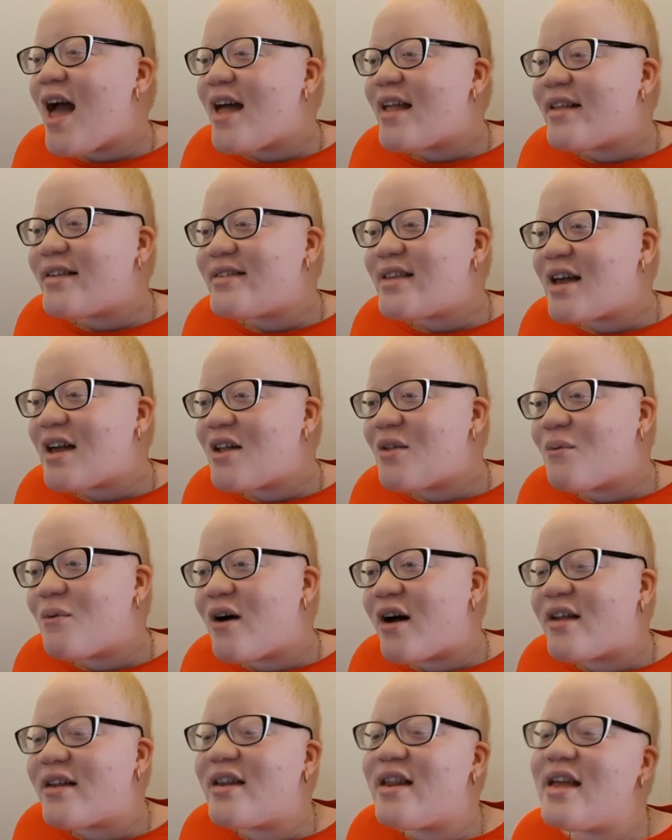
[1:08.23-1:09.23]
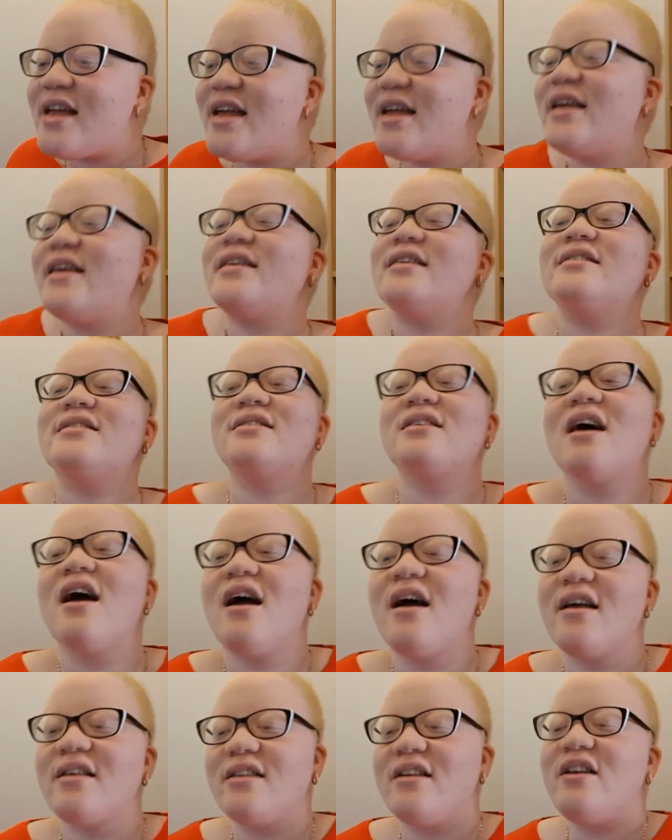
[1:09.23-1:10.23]
The second one is
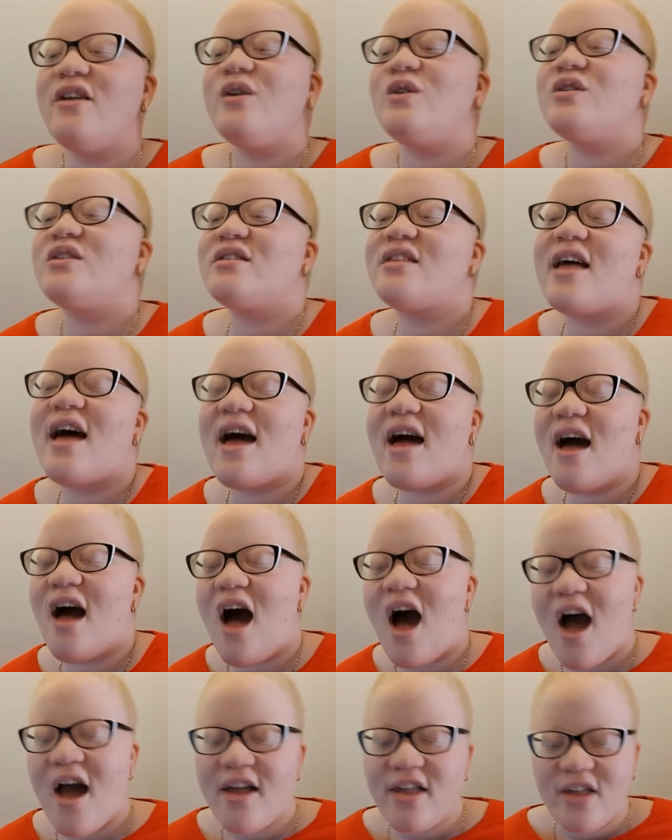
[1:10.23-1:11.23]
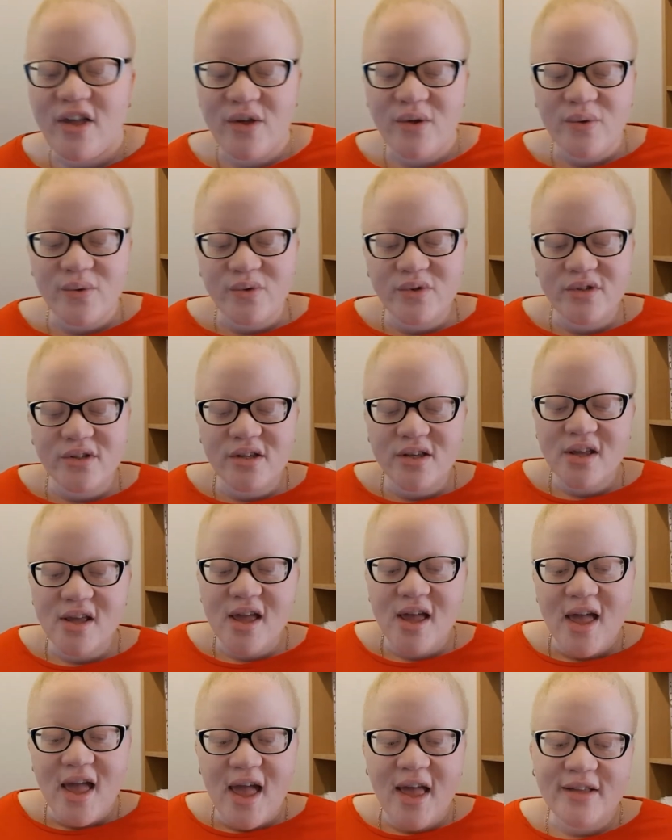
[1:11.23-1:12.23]
the lotion that I use.
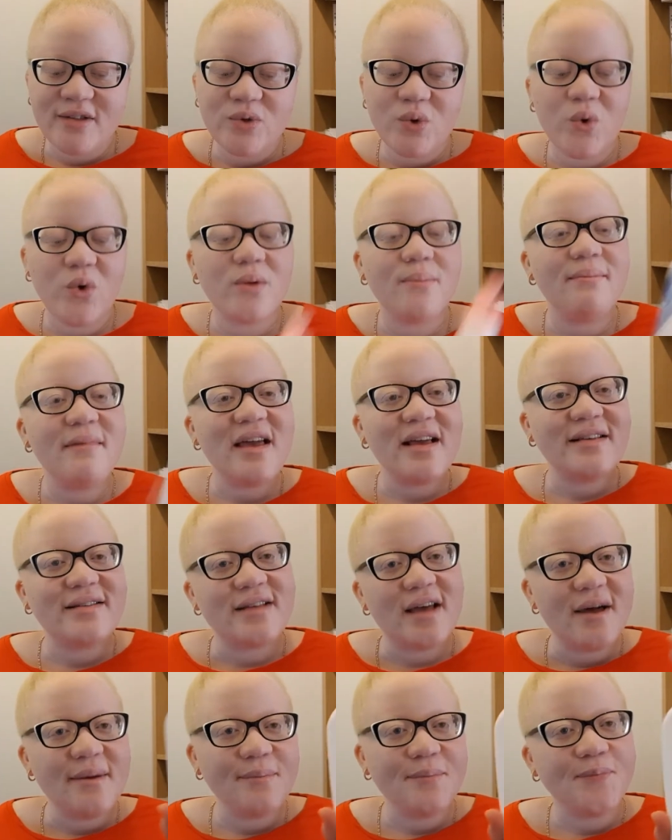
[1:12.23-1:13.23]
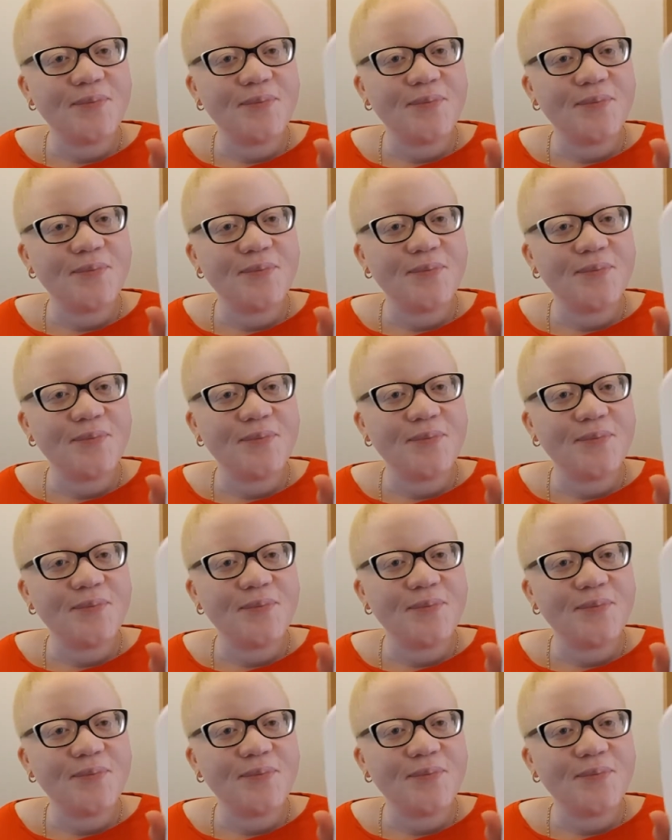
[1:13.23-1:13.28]
It's called Mixer.